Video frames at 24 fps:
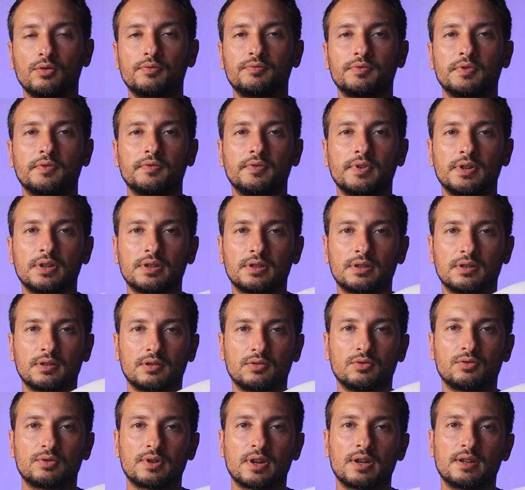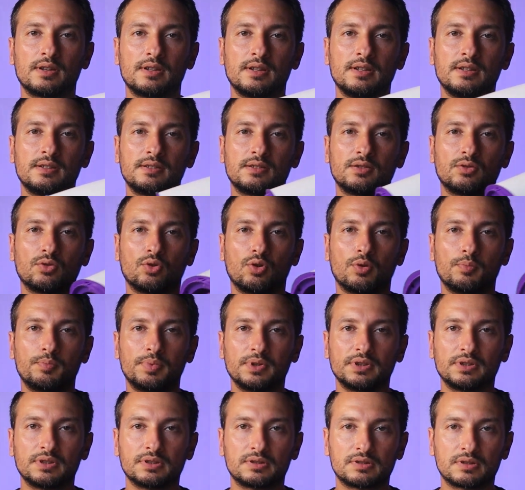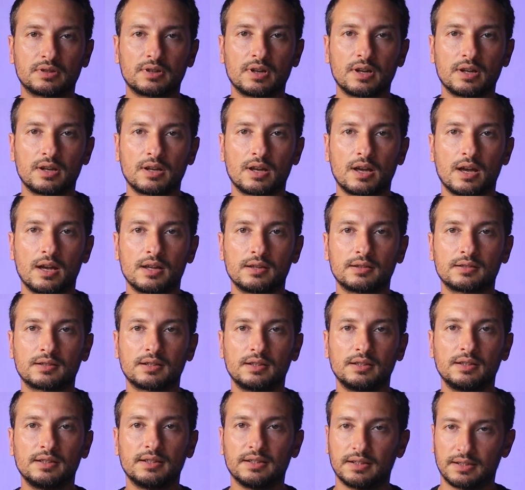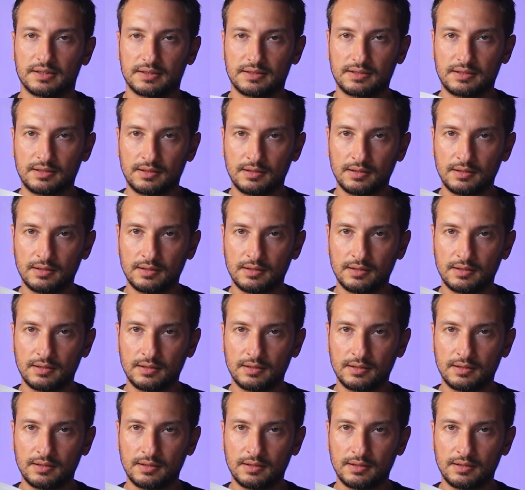of the week you can easily open the tray and clean it.